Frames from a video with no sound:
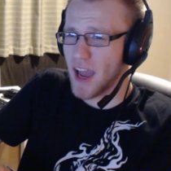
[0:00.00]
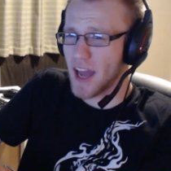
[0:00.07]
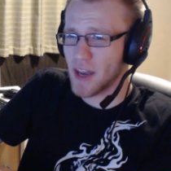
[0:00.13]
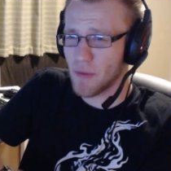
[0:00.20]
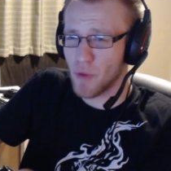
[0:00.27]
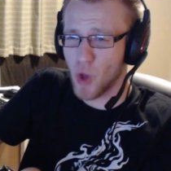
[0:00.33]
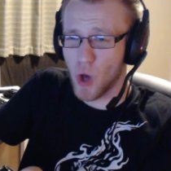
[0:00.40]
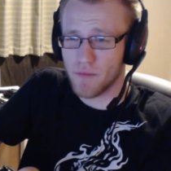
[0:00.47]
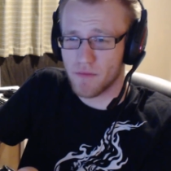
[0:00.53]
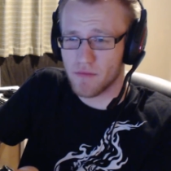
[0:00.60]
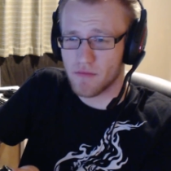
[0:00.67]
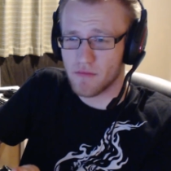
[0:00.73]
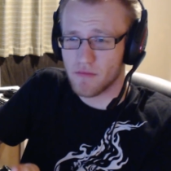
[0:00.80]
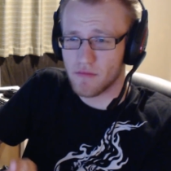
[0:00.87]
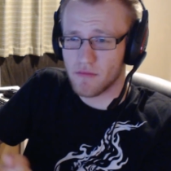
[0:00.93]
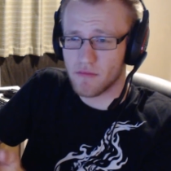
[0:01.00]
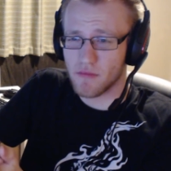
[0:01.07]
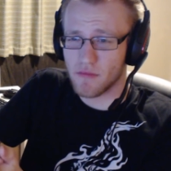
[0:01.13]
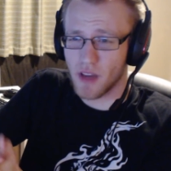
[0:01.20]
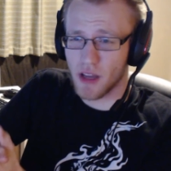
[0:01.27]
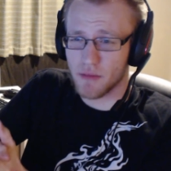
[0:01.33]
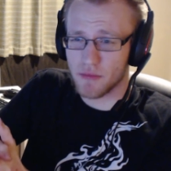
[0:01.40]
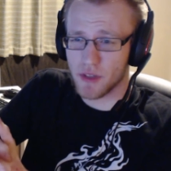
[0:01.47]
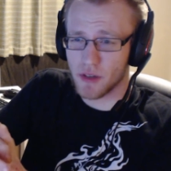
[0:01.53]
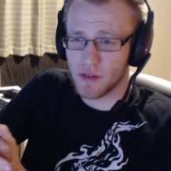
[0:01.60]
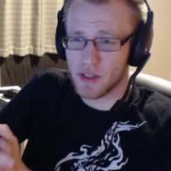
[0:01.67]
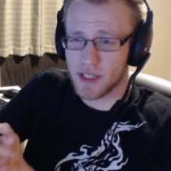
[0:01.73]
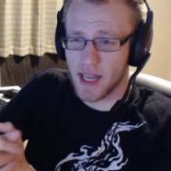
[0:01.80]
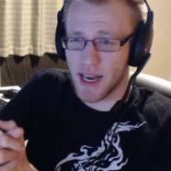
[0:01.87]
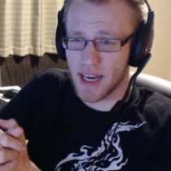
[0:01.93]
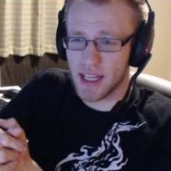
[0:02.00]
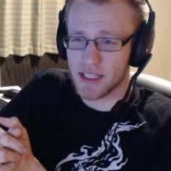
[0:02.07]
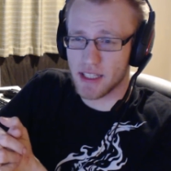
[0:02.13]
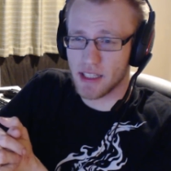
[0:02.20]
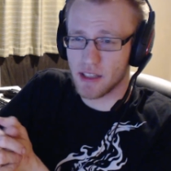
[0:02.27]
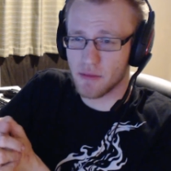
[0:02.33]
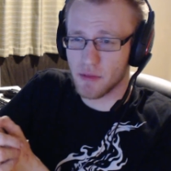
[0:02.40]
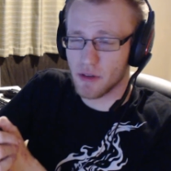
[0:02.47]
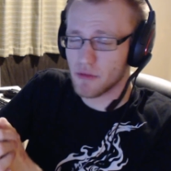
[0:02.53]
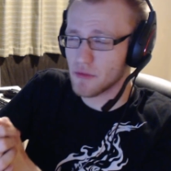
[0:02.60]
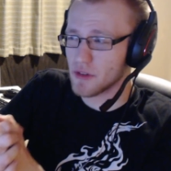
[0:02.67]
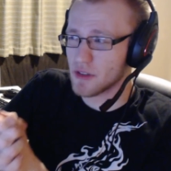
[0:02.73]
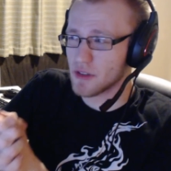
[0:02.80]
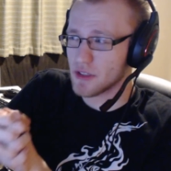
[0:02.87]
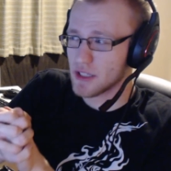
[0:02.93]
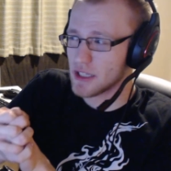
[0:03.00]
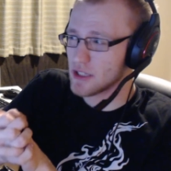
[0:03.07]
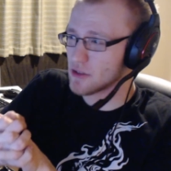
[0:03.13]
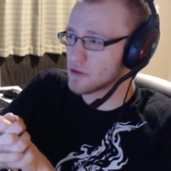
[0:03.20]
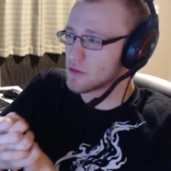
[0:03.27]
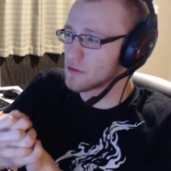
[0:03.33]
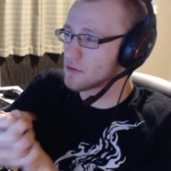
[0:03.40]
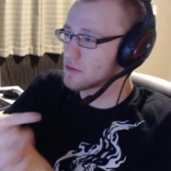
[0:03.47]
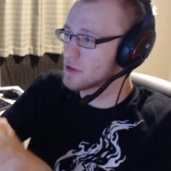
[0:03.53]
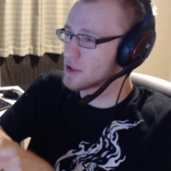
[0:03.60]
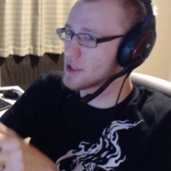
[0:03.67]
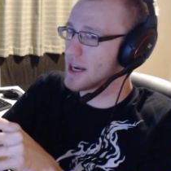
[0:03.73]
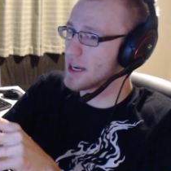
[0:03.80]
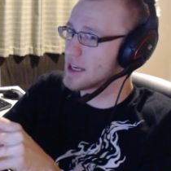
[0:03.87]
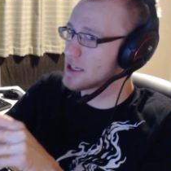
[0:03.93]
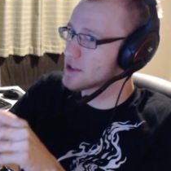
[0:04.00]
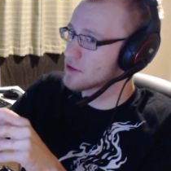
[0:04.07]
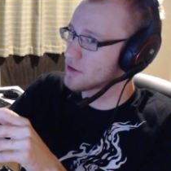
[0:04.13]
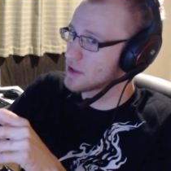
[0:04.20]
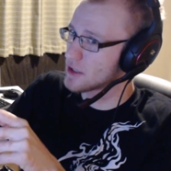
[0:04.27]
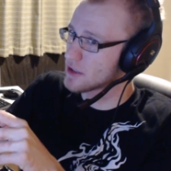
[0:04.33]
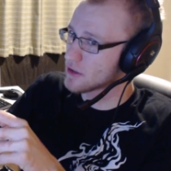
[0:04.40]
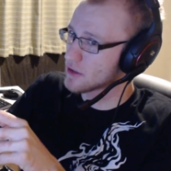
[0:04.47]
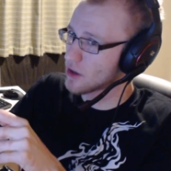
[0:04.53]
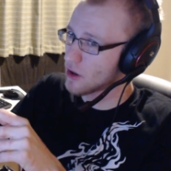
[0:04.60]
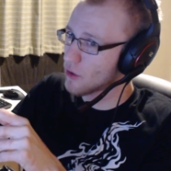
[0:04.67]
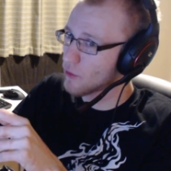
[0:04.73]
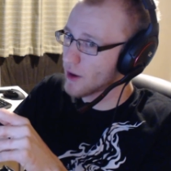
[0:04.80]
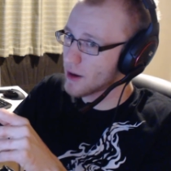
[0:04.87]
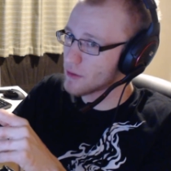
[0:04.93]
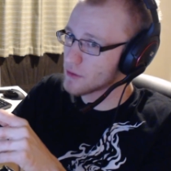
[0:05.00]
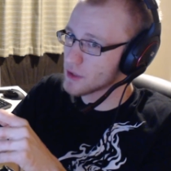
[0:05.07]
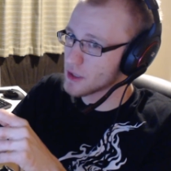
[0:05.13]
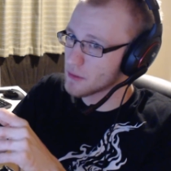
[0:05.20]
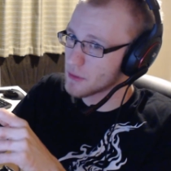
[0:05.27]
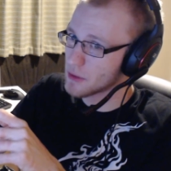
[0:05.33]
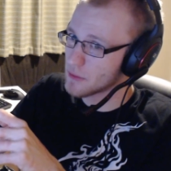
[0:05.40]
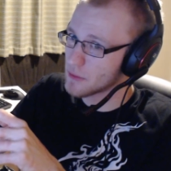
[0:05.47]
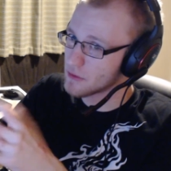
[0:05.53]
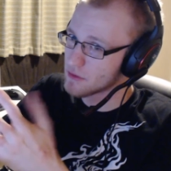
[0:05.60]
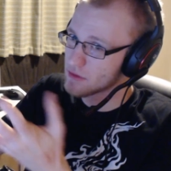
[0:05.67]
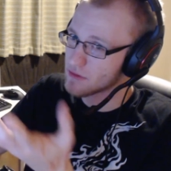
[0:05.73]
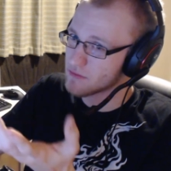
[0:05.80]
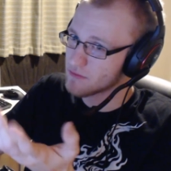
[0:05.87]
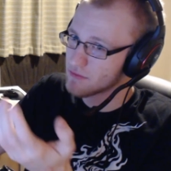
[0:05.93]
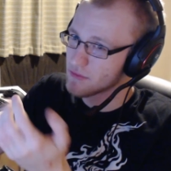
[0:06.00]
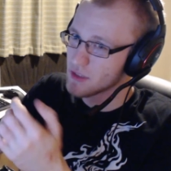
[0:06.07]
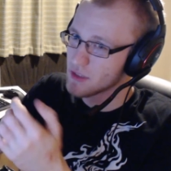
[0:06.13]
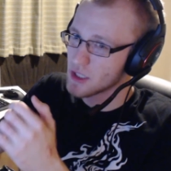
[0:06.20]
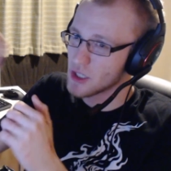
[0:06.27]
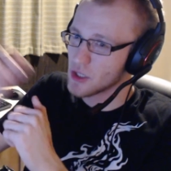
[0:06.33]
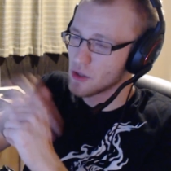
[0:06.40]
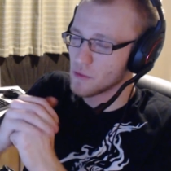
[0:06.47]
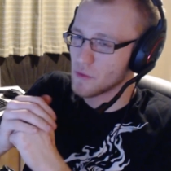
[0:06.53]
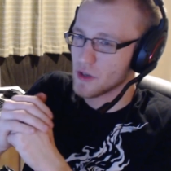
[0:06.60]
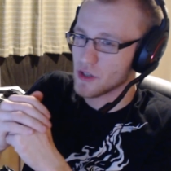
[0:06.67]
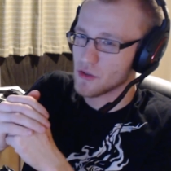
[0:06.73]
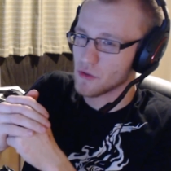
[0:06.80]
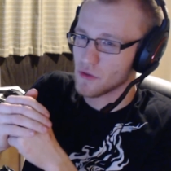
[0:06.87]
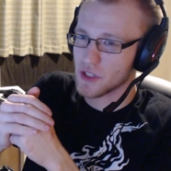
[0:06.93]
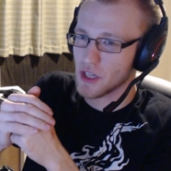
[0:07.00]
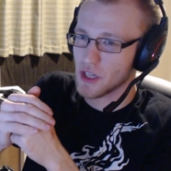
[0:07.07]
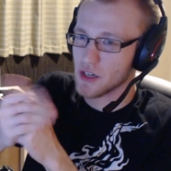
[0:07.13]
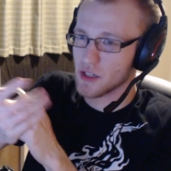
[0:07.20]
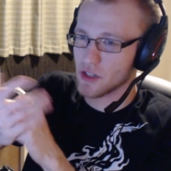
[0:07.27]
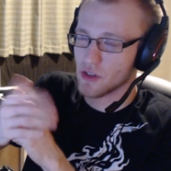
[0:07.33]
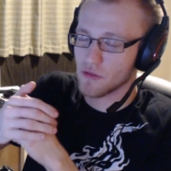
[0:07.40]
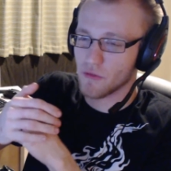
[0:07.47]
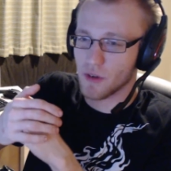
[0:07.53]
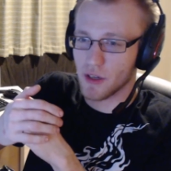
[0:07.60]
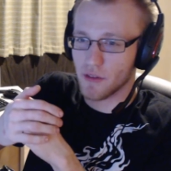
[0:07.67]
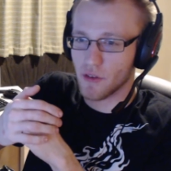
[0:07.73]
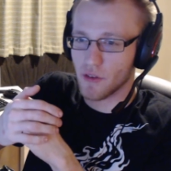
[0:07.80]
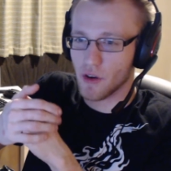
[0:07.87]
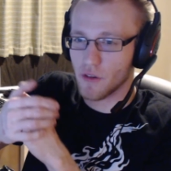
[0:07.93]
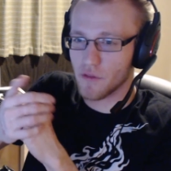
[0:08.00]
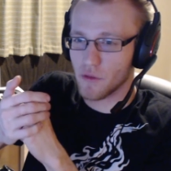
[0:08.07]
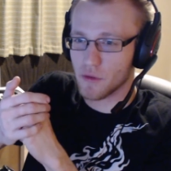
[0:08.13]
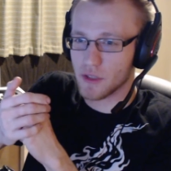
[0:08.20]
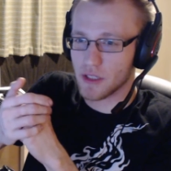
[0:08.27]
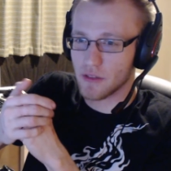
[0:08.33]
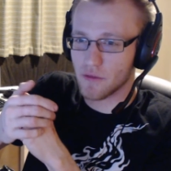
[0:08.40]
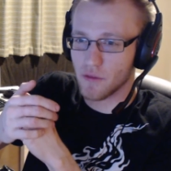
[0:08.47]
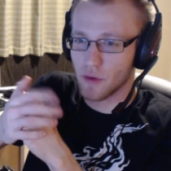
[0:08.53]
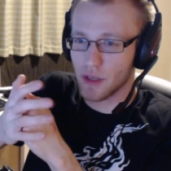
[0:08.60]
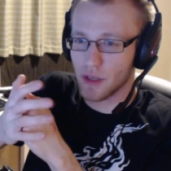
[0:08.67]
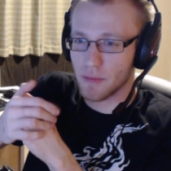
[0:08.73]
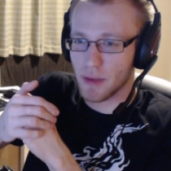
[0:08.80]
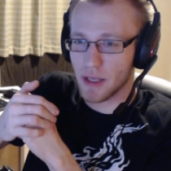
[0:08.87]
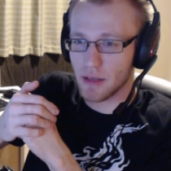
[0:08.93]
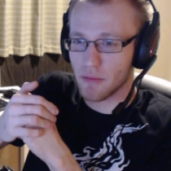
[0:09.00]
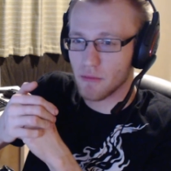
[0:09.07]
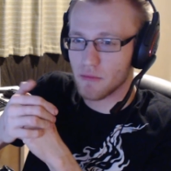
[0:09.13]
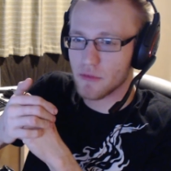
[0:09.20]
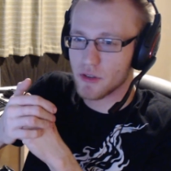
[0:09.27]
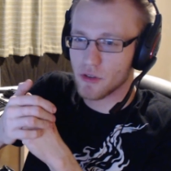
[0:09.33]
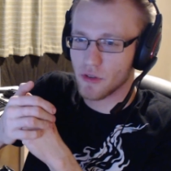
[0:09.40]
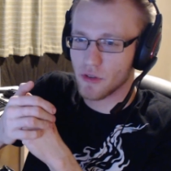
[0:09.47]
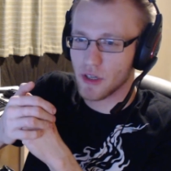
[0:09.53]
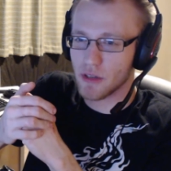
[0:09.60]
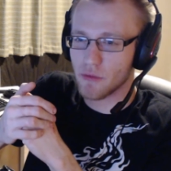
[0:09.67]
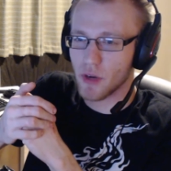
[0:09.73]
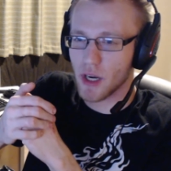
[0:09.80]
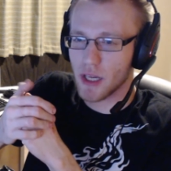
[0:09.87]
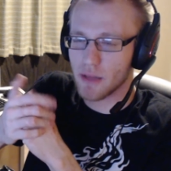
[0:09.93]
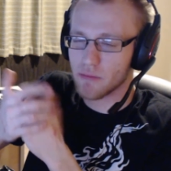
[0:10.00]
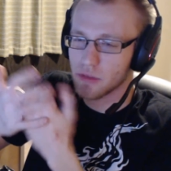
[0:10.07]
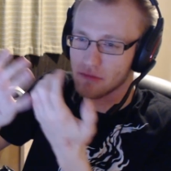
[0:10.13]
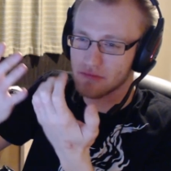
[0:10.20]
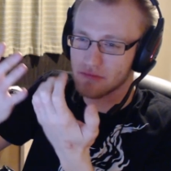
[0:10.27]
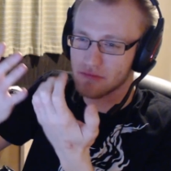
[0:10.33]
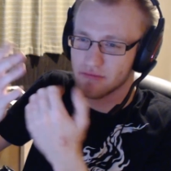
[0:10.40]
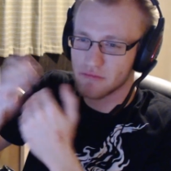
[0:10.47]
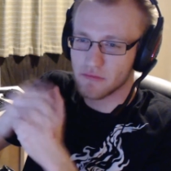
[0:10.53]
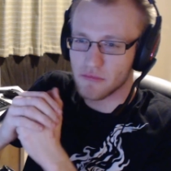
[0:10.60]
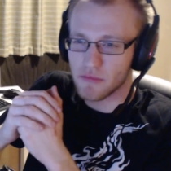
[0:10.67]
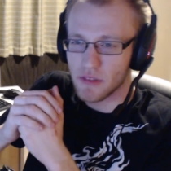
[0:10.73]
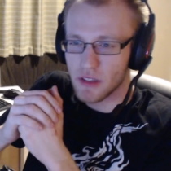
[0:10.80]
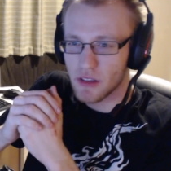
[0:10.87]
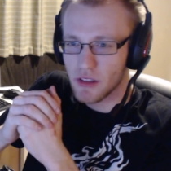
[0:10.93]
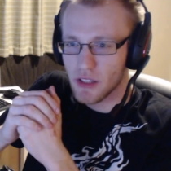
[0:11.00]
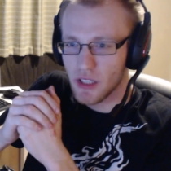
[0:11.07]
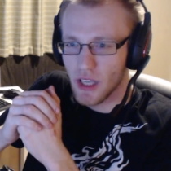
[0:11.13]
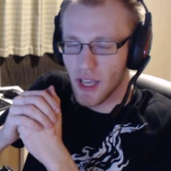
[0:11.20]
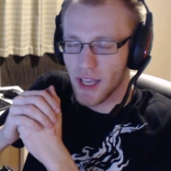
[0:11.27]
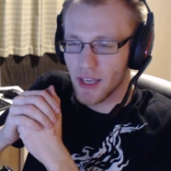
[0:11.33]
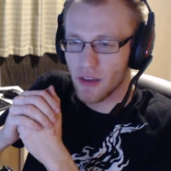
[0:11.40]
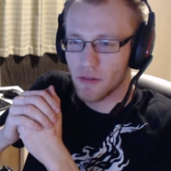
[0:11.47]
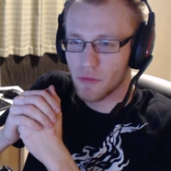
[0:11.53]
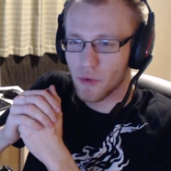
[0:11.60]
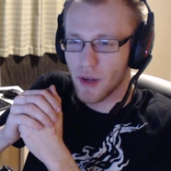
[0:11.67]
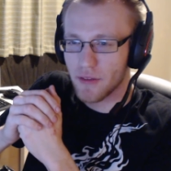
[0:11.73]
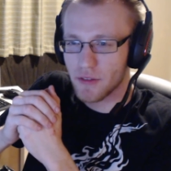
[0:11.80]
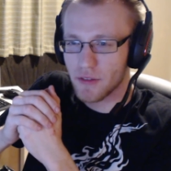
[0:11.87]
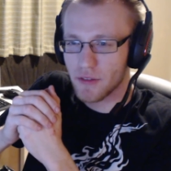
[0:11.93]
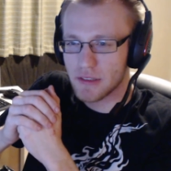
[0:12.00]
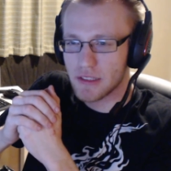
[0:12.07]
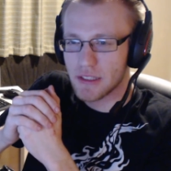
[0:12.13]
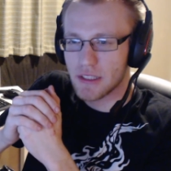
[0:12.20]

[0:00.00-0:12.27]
and I'm not I'm doing 1080 at the moment because these are all just 1080 screens I've got around at the moment which sort of sucks I should really have got a 1440p screen really but hey whatever